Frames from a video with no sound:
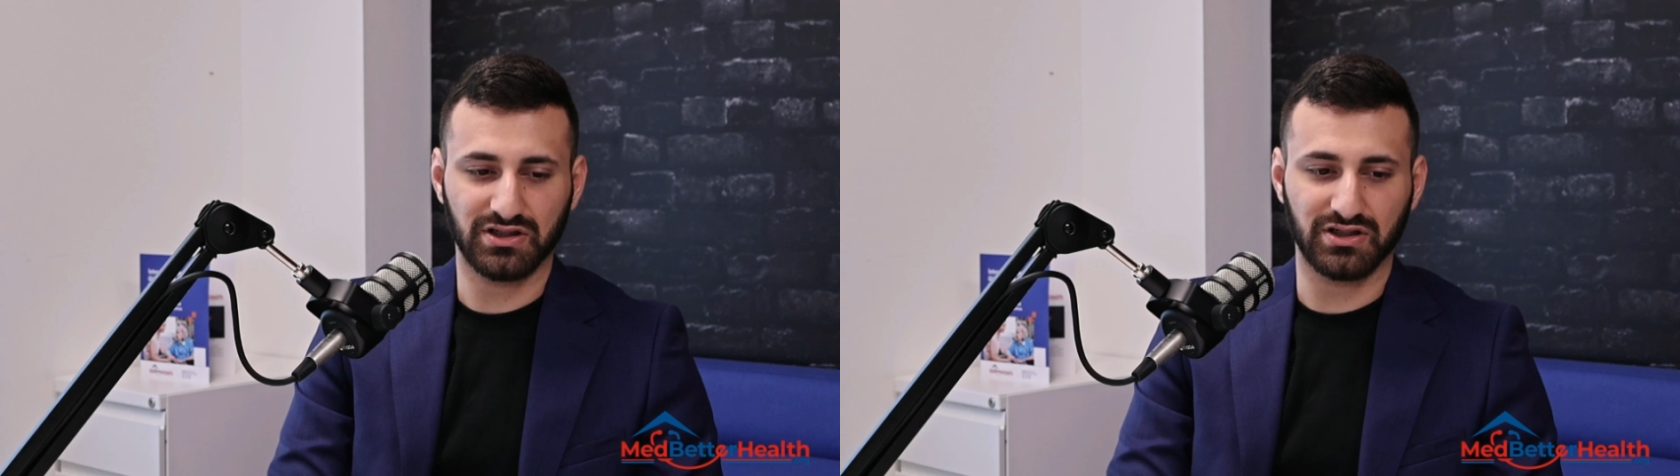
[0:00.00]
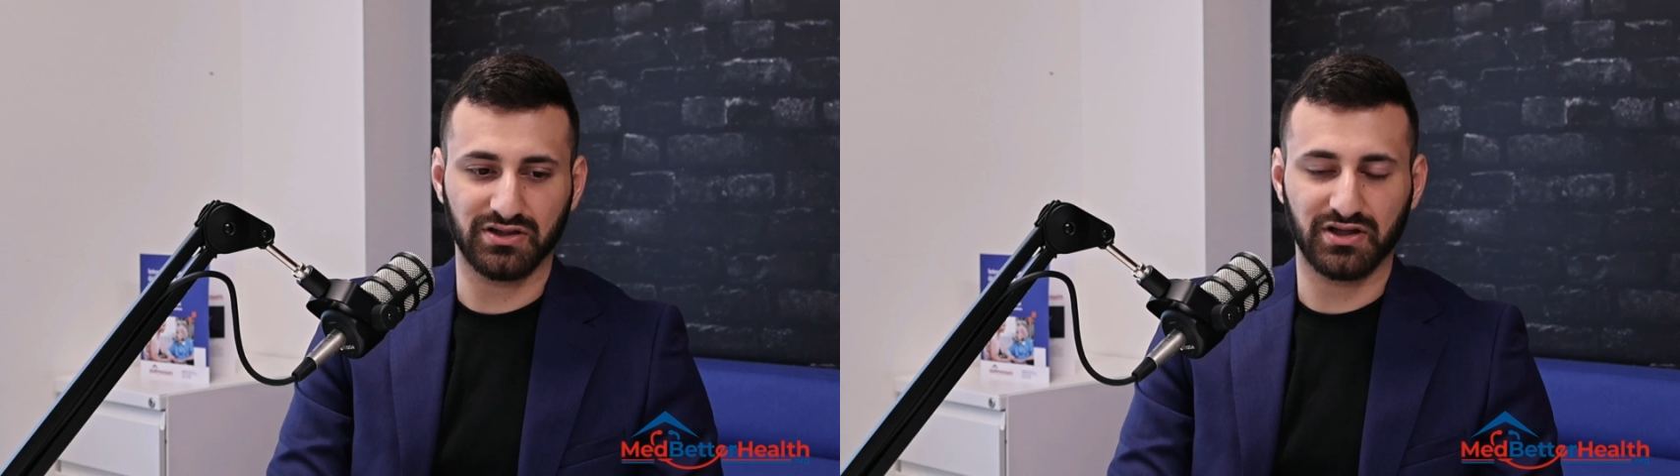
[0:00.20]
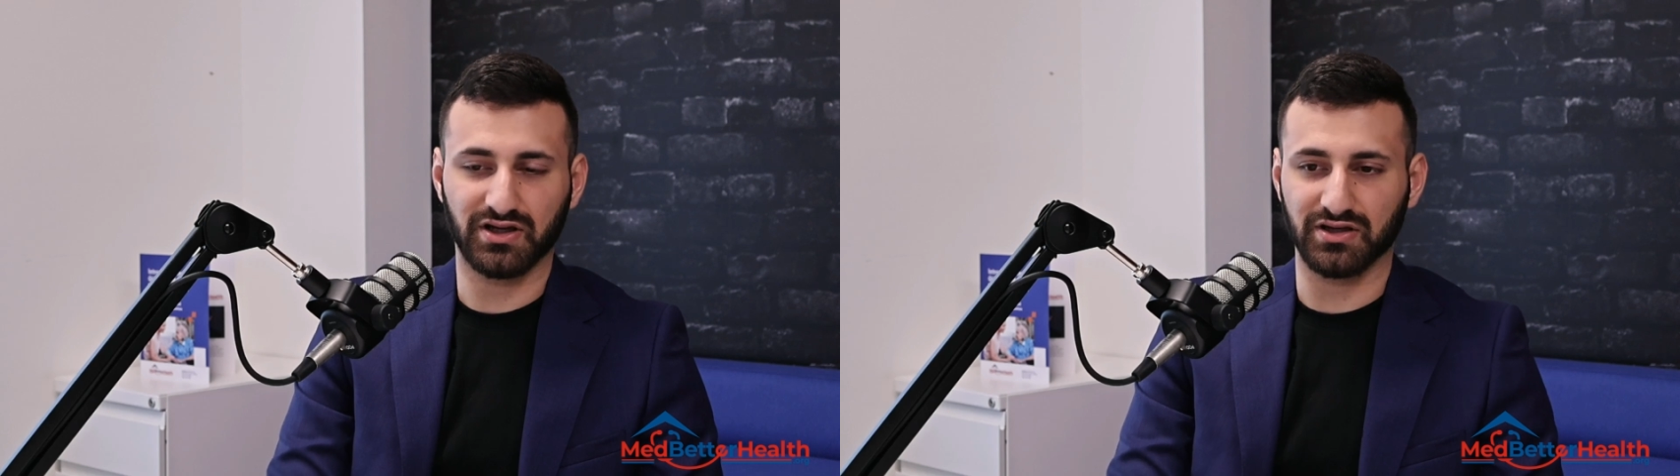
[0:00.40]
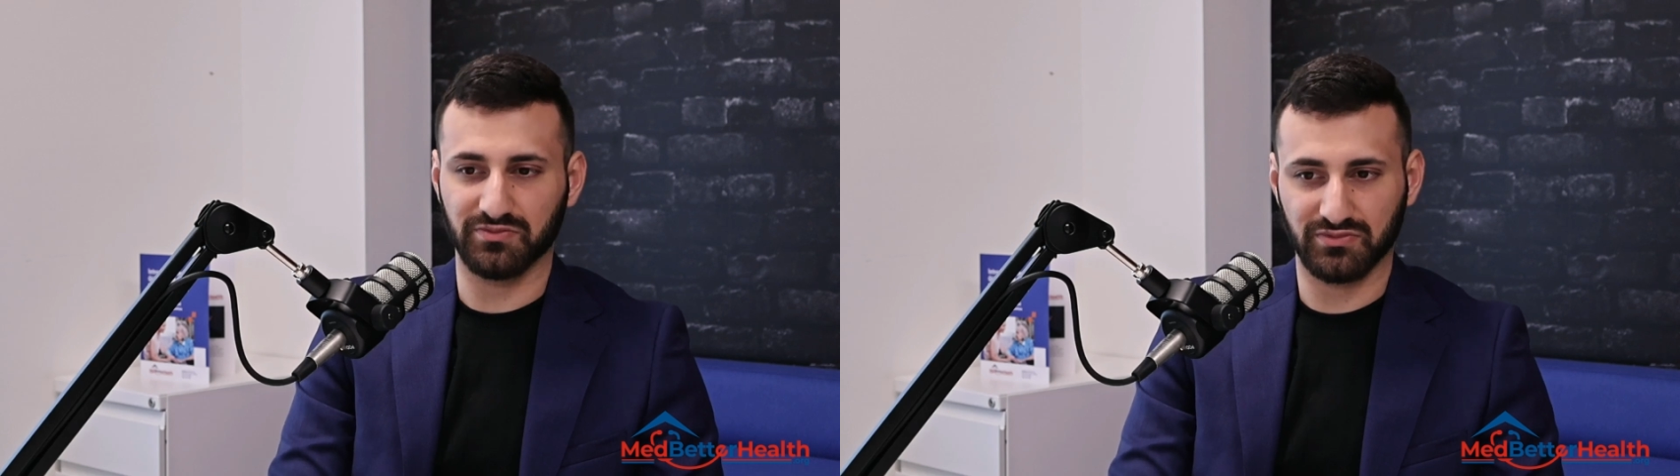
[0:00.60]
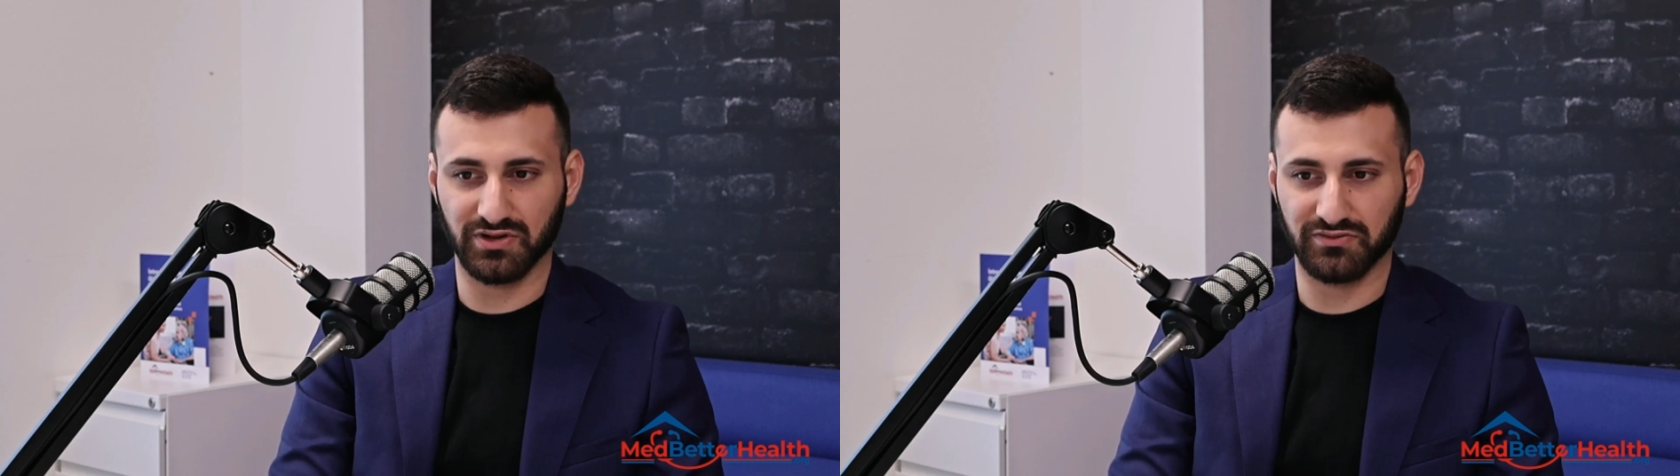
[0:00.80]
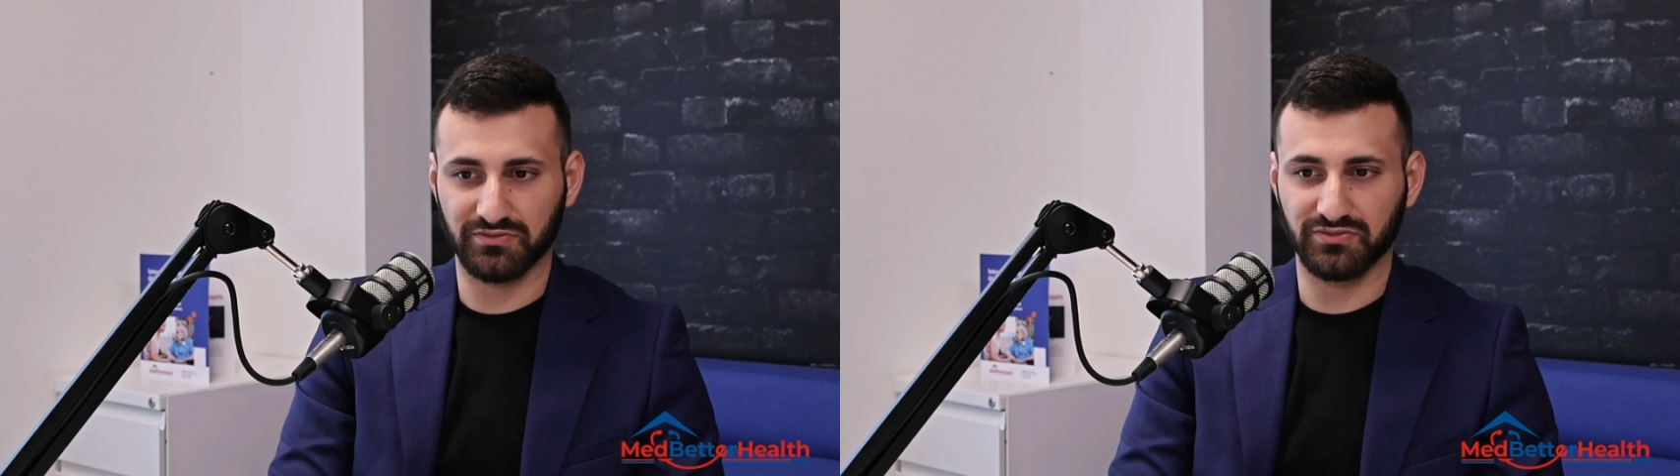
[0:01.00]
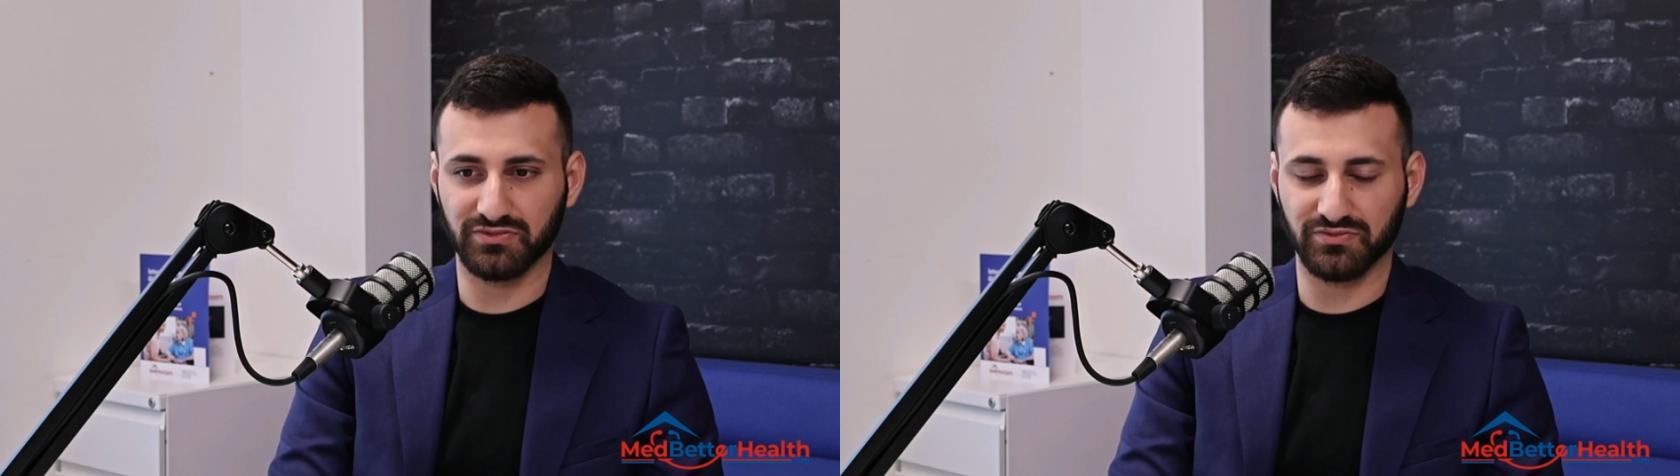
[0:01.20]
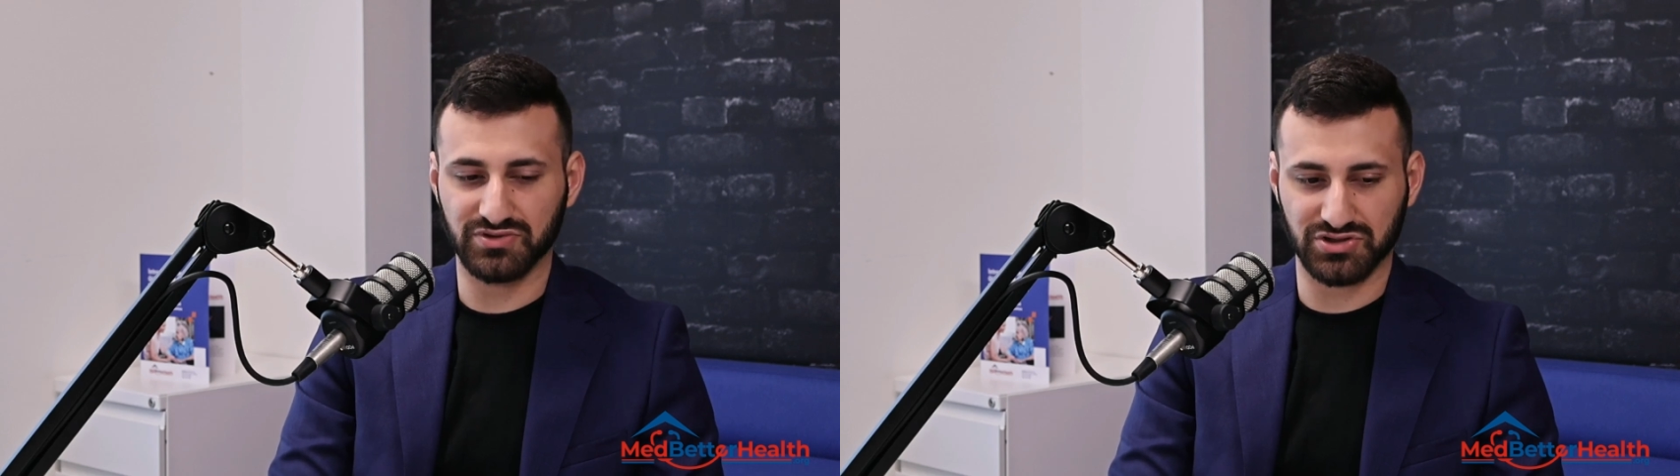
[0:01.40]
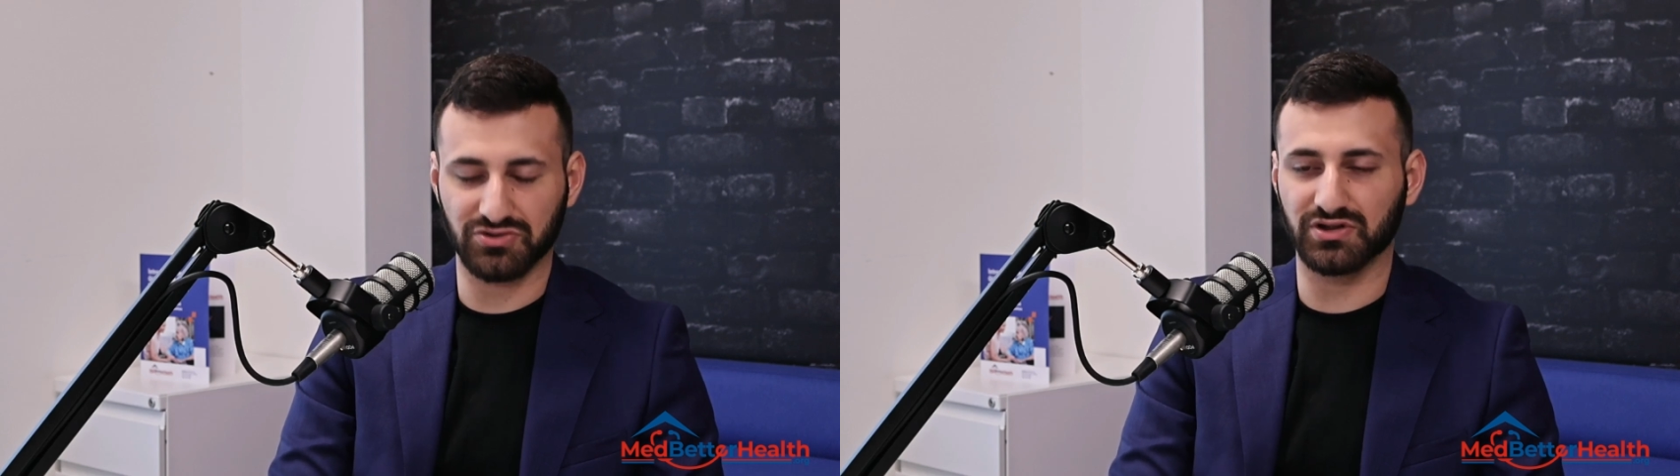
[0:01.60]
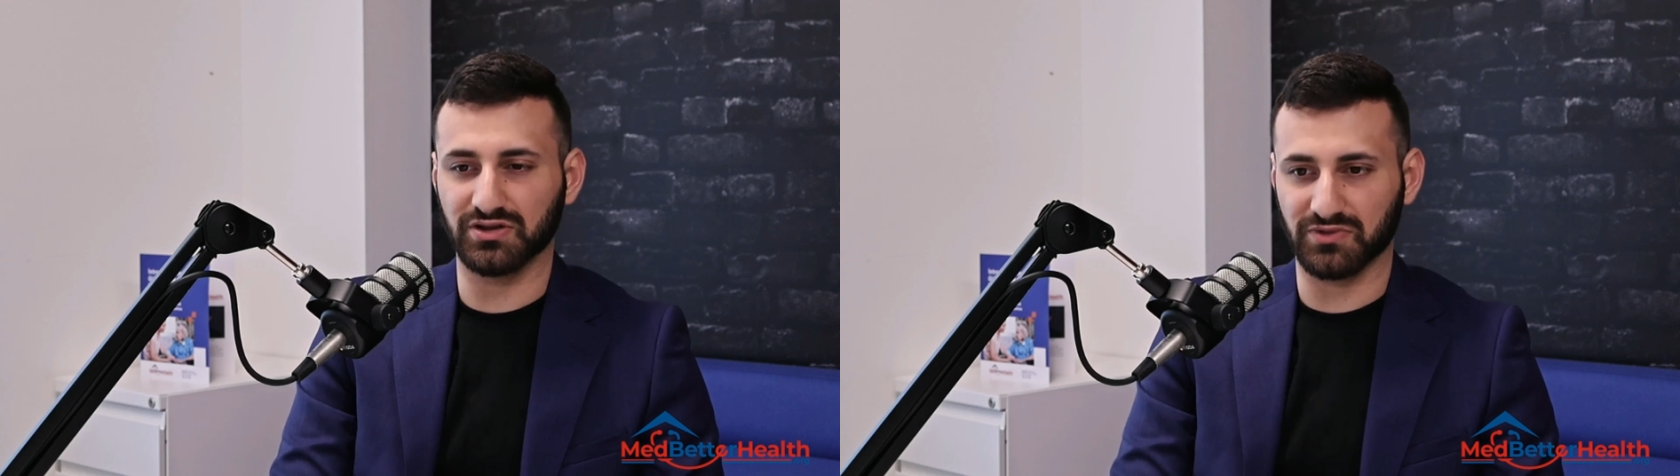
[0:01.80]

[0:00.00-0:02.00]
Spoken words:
Then I shortly